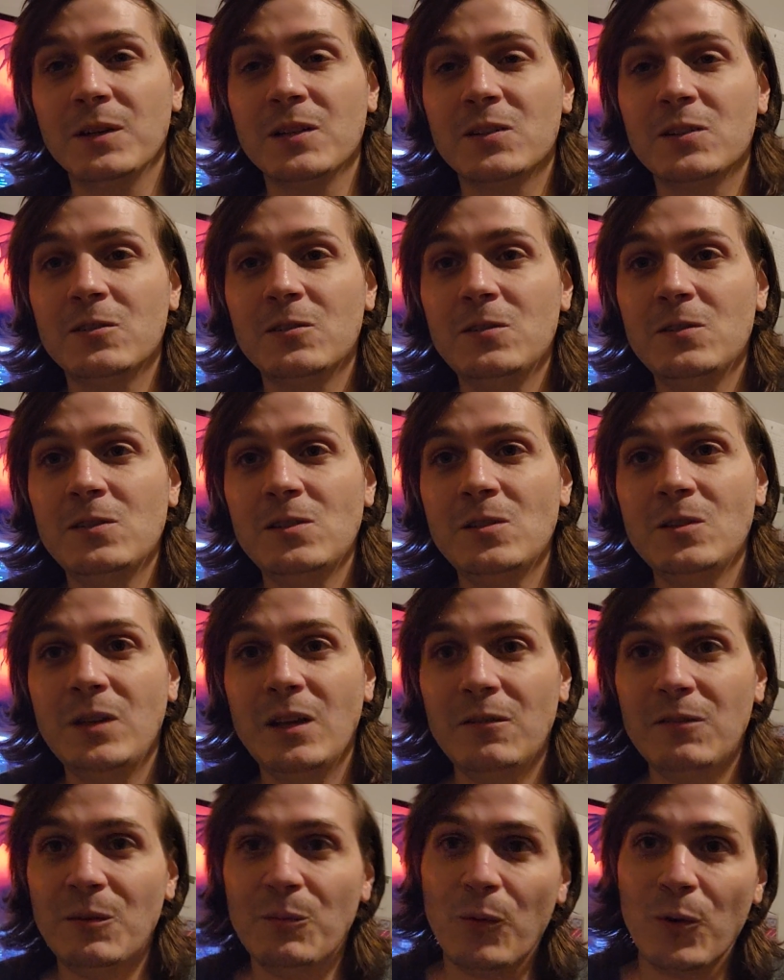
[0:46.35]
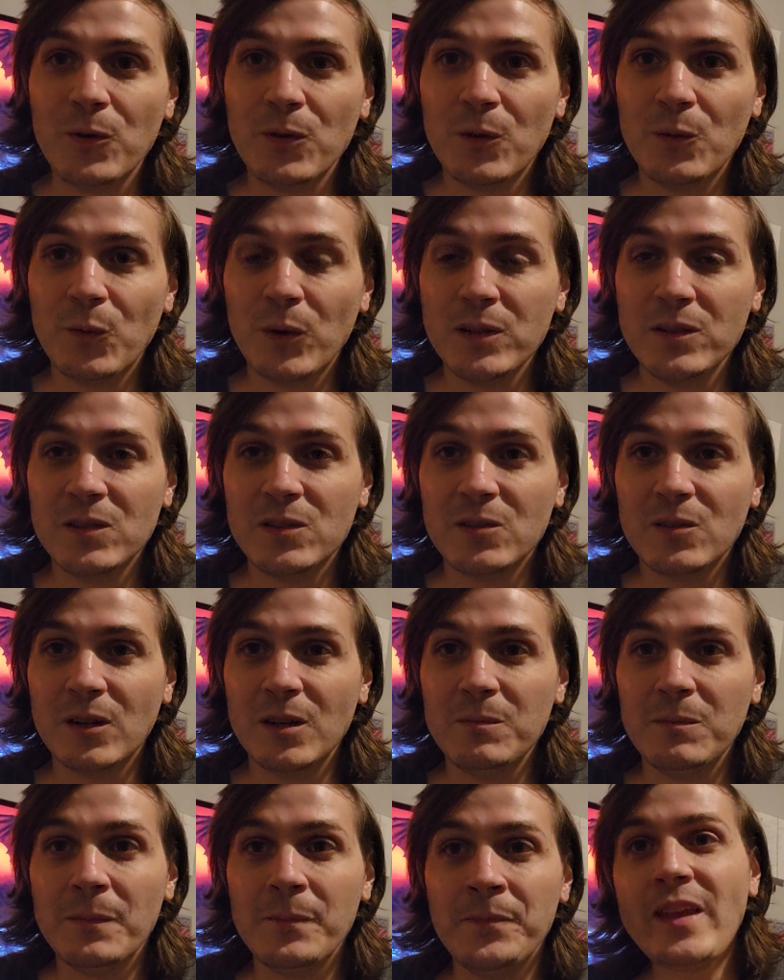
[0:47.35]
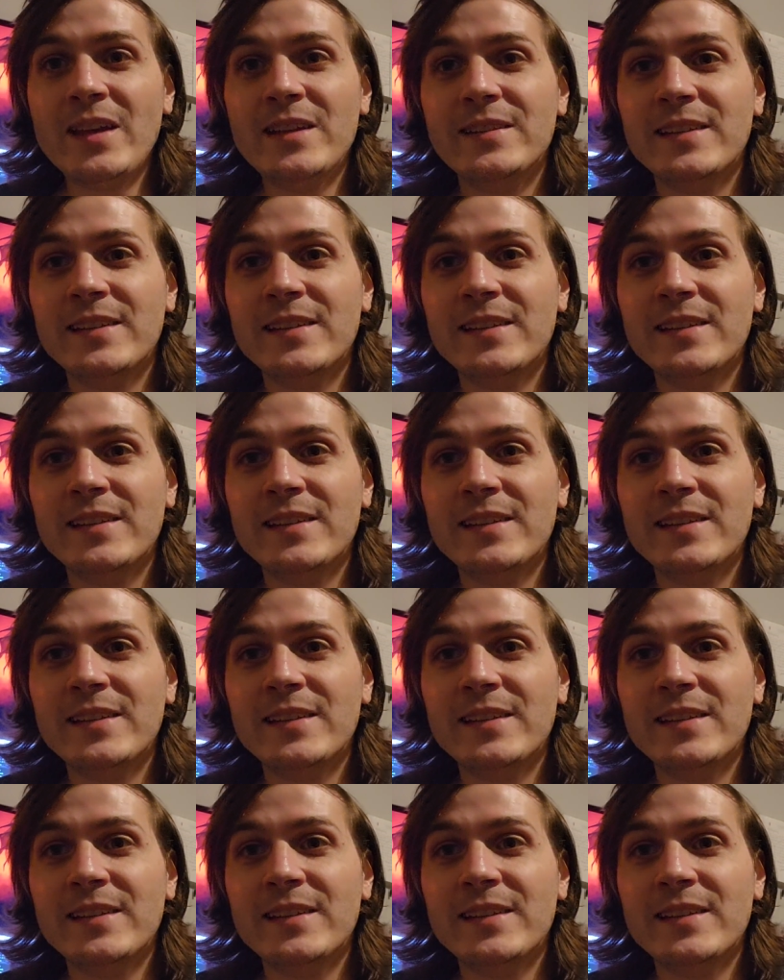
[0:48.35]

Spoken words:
But as soon as you give it more than one script,